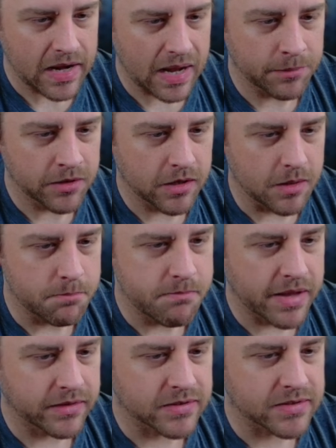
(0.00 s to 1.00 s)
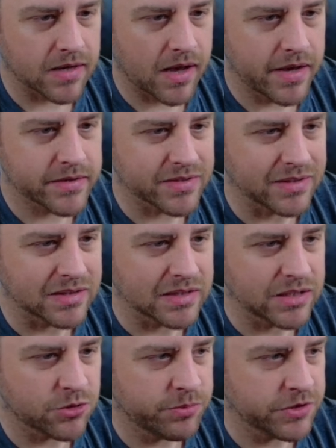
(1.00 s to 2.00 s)
I'm gonna make the size a
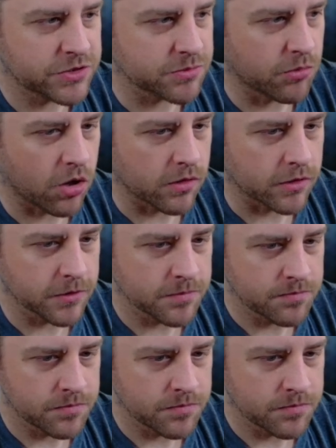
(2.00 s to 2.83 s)
little bit smaller,